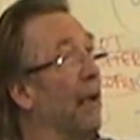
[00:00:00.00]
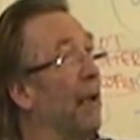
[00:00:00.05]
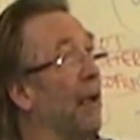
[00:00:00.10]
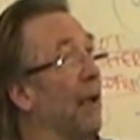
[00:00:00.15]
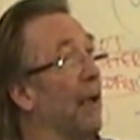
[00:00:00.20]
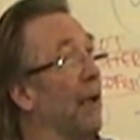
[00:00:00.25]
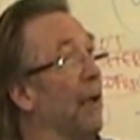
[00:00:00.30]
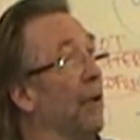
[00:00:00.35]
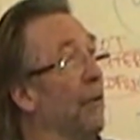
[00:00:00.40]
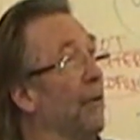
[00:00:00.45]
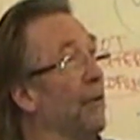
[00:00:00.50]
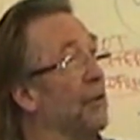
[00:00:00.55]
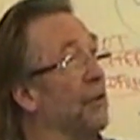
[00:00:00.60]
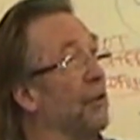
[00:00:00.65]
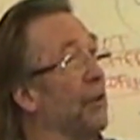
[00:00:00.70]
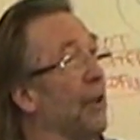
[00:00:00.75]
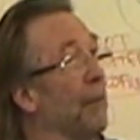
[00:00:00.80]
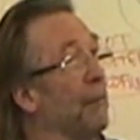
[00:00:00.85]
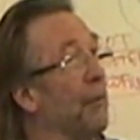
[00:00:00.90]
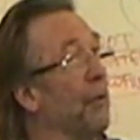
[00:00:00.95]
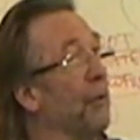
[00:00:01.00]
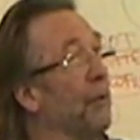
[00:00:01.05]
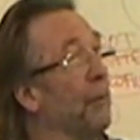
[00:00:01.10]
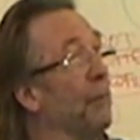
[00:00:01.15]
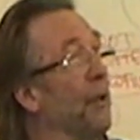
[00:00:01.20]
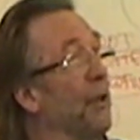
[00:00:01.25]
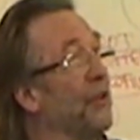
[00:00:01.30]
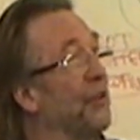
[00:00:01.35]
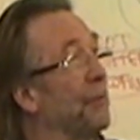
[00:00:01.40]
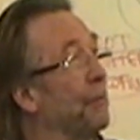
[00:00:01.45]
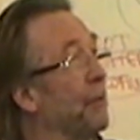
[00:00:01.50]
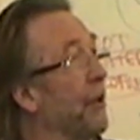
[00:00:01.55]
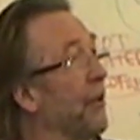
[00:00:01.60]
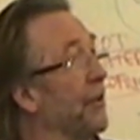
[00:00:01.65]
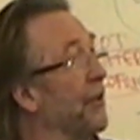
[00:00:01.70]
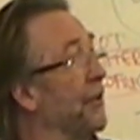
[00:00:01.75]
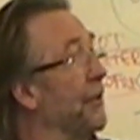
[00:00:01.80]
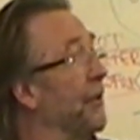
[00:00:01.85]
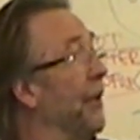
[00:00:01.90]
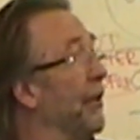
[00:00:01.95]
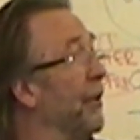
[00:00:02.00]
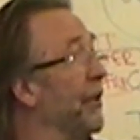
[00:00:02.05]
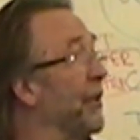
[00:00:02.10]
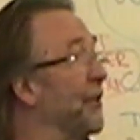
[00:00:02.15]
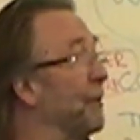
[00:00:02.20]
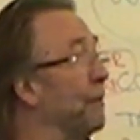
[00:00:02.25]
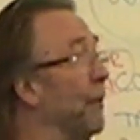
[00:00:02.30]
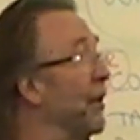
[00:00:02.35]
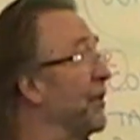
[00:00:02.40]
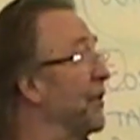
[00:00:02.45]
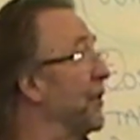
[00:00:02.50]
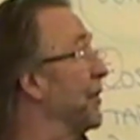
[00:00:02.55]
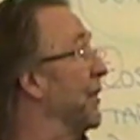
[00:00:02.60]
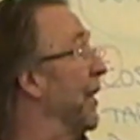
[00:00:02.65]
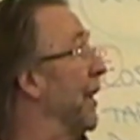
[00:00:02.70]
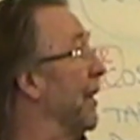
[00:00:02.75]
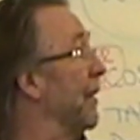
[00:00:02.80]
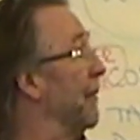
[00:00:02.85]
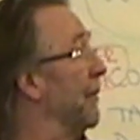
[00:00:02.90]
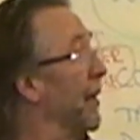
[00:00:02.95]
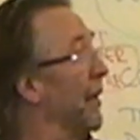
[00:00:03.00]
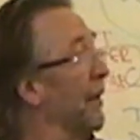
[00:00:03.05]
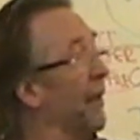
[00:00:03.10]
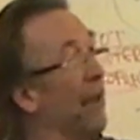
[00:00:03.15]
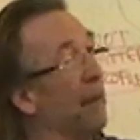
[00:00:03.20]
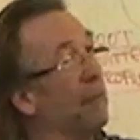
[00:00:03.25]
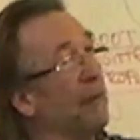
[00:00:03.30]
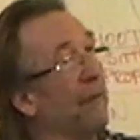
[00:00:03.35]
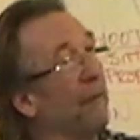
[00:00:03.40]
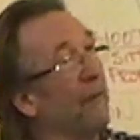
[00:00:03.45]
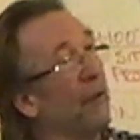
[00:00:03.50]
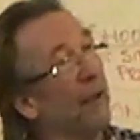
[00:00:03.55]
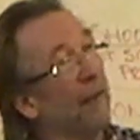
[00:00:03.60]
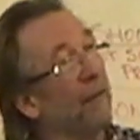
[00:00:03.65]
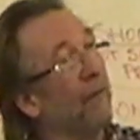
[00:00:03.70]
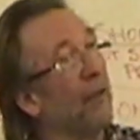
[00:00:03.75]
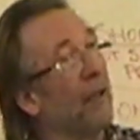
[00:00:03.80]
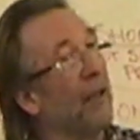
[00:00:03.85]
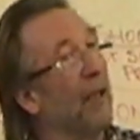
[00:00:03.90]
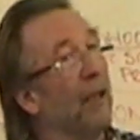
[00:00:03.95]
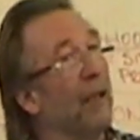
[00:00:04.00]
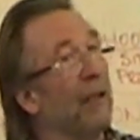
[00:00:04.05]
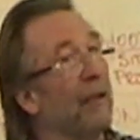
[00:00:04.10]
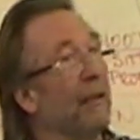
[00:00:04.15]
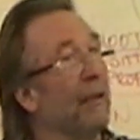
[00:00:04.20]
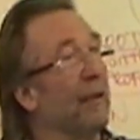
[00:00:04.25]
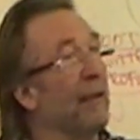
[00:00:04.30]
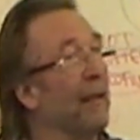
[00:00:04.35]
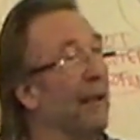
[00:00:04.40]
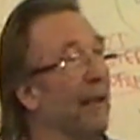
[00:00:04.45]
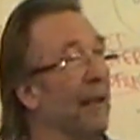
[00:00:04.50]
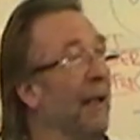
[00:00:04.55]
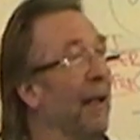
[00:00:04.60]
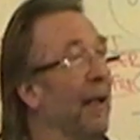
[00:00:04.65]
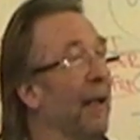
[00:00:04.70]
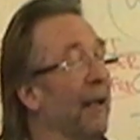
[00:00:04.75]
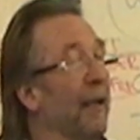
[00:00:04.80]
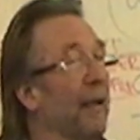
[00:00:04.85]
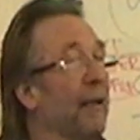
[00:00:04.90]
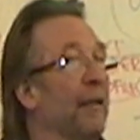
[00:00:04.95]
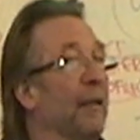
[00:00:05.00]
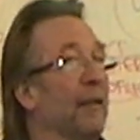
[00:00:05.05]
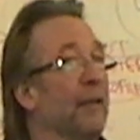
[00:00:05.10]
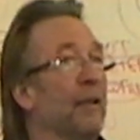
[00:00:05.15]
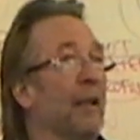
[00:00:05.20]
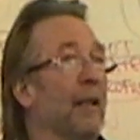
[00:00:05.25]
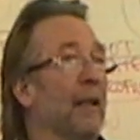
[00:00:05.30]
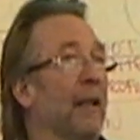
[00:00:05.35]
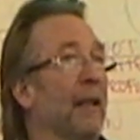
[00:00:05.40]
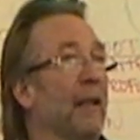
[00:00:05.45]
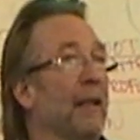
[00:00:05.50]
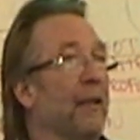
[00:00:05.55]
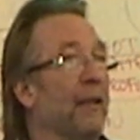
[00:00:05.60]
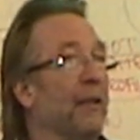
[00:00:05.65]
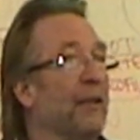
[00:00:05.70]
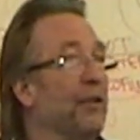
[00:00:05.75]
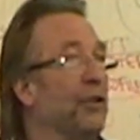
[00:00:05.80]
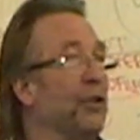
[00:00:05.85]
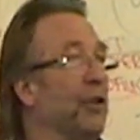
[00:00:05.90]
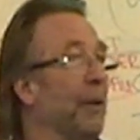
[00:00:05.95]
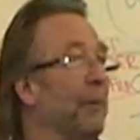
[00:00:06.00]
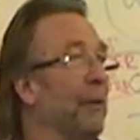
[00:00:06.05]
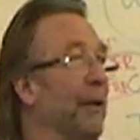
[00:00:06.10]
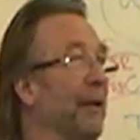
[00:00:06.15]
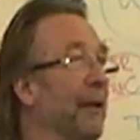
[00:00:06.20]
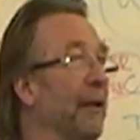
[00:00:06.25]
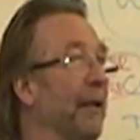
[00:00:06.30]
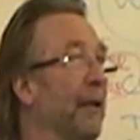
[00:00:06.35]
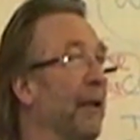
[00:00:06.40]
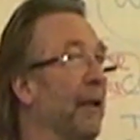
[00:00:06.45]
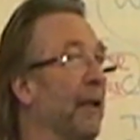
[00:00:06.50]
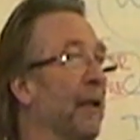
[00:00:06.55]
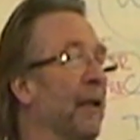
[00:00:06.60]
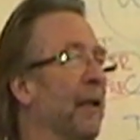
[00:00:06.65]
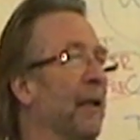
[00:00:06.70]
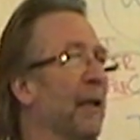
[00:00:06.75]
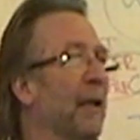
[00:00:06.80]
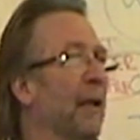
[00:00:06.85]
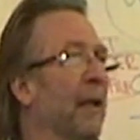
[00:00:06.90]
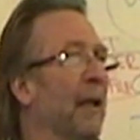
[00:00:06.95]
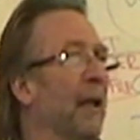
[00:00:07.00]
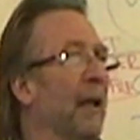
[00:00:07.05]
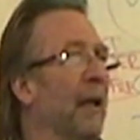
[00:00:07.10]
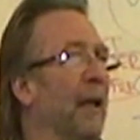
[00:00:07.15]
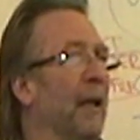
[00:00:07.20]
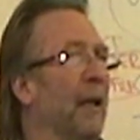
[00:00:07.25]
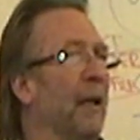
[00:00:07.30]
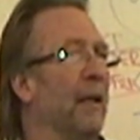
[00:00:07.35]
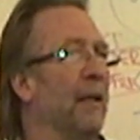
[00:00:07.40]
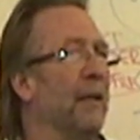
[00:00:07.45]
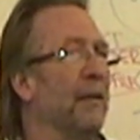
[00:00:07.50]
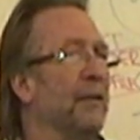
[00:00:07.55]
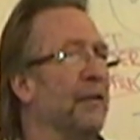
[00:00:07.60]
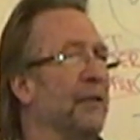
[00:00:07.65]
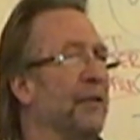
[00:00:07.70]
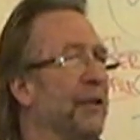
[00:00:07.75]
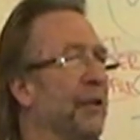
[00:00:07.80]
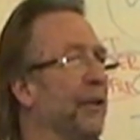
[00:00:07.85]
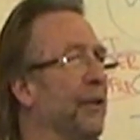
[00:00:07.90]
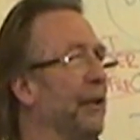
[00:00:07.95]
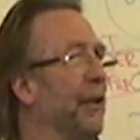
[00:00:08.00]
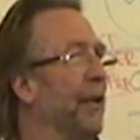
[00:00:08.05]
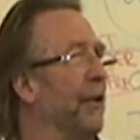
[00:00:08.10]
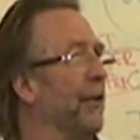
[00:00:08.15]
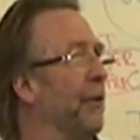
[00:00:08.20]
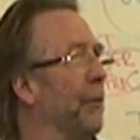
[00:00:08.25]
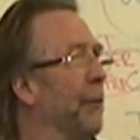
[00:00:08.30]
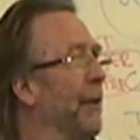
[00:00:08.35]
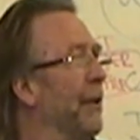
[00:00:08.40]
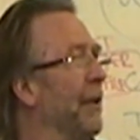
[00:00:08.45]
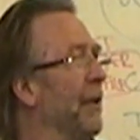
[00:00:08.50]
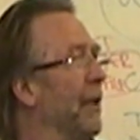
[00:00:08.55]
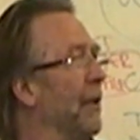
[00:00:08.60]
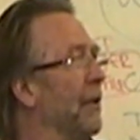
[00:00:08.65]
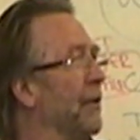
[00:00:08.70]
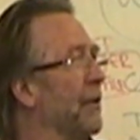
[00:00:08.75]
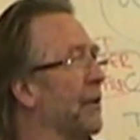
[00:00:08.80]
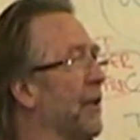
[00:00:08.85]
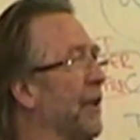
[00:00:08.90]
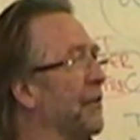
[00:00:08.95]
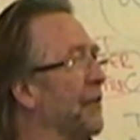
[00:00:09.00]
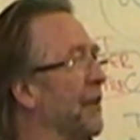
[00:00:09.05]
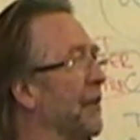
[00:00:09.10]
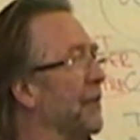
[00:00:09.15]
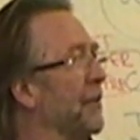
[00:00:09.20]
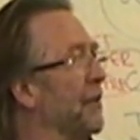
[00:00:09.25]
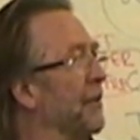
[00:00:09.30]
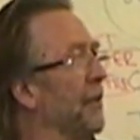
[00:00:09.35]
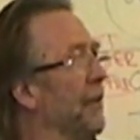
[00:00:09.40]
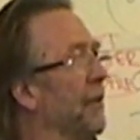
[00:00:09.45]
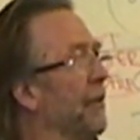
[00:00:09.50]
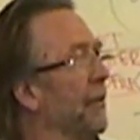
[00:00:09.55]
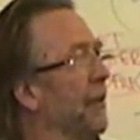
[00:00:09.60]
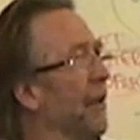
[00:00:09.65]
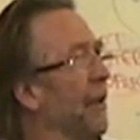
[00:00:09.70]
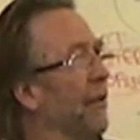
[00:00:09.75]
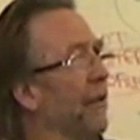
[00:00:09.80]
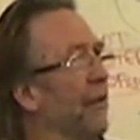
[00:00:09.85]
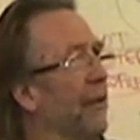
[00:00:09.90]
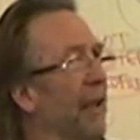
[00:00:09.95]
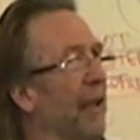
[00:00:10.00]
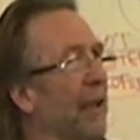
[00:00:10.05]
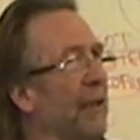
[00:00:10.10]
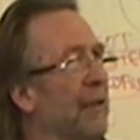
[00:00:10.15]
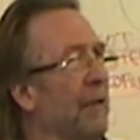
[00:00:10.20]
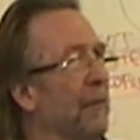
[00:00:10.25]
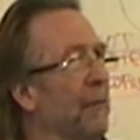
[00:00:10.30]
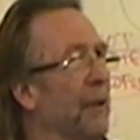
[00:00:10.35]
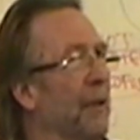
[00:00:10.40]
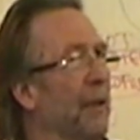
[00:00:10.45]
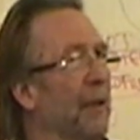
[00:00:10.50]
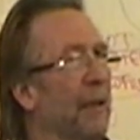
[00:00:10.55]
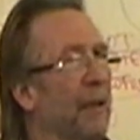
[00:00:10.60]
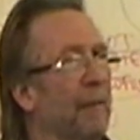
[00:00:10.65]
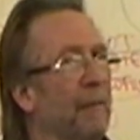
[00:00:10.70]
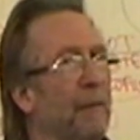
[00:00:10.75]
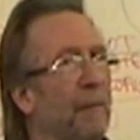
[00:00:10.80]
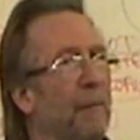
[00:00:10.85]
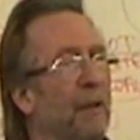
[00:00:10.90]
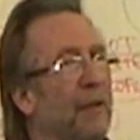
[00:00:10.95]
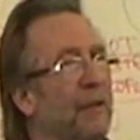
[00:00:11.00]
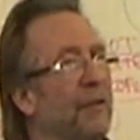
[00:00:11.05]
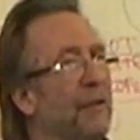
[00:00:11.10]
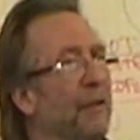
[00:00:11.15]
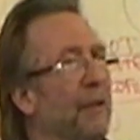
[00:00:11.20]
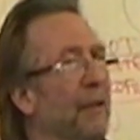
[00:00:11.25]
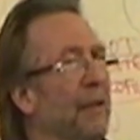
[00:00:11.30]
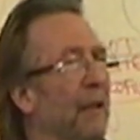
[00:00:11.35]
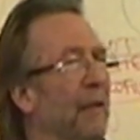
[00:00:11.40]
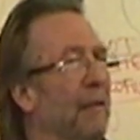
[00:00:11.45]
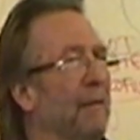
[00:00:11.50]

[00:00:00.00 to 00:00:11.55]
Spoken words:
clothes shop called Mossbros, known as Moss now, and they were in Covent Garden. And I got a job in the studio, the window dressing studio there, and we did the most,